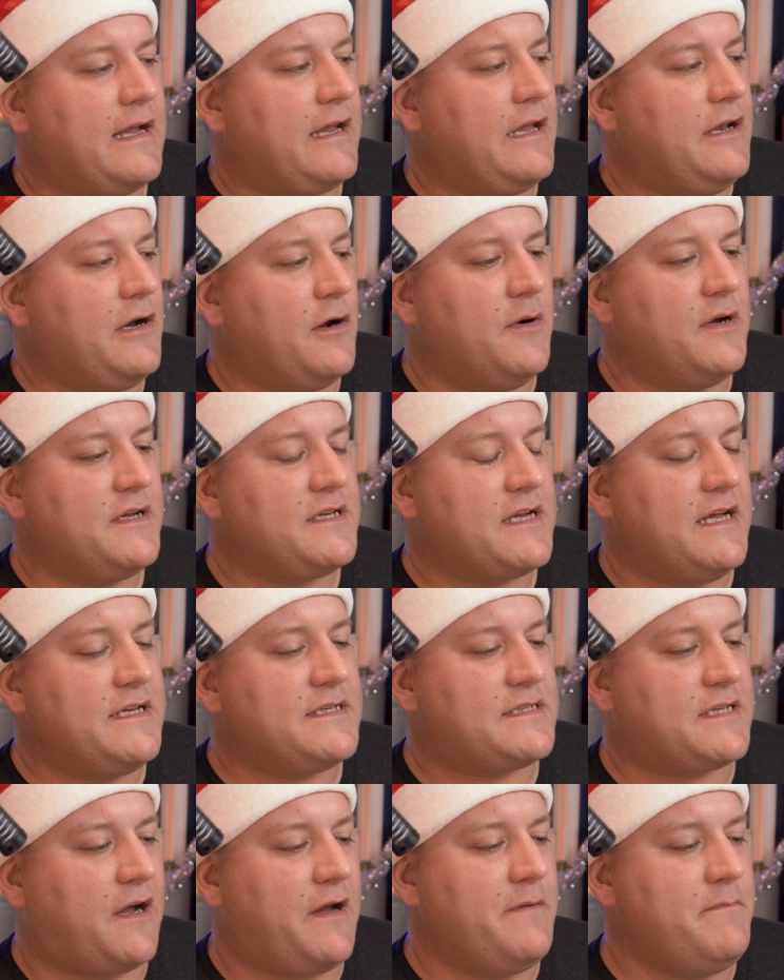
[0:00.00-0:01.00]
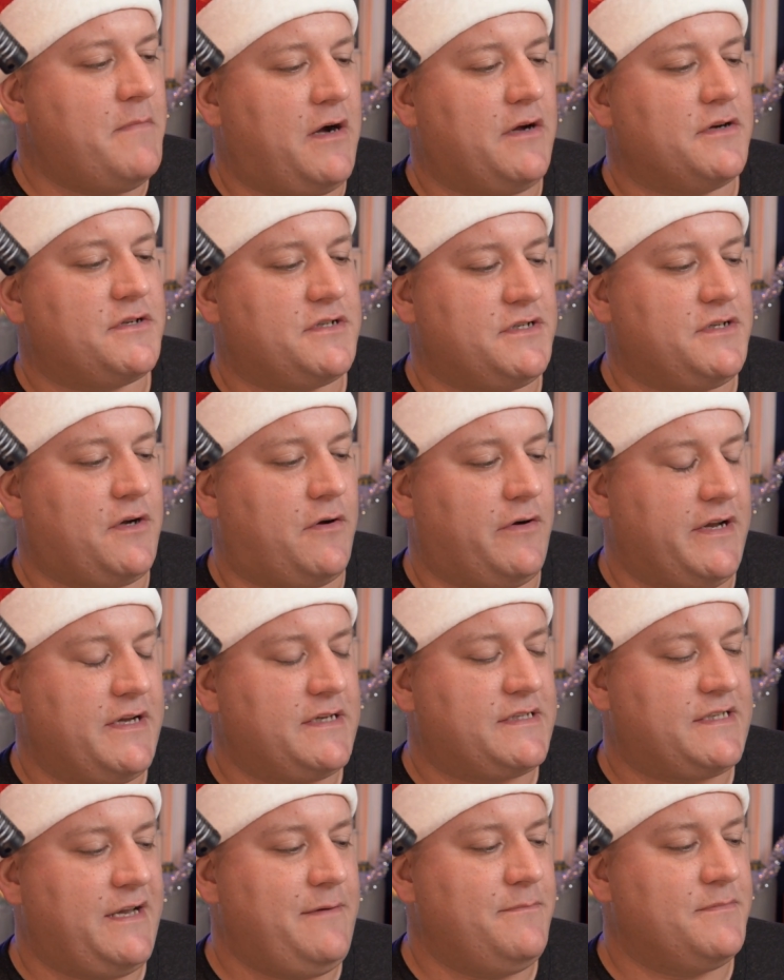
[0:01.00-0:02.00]
mm-hmm. you know, as time marches on, it
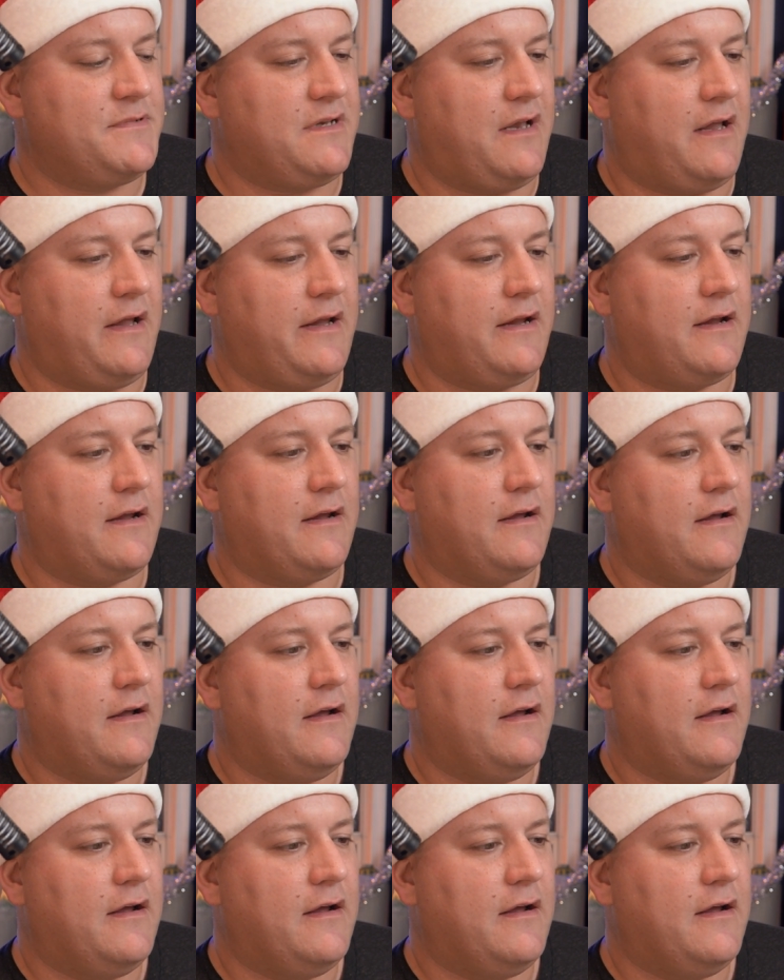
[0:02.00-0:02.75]
seems like,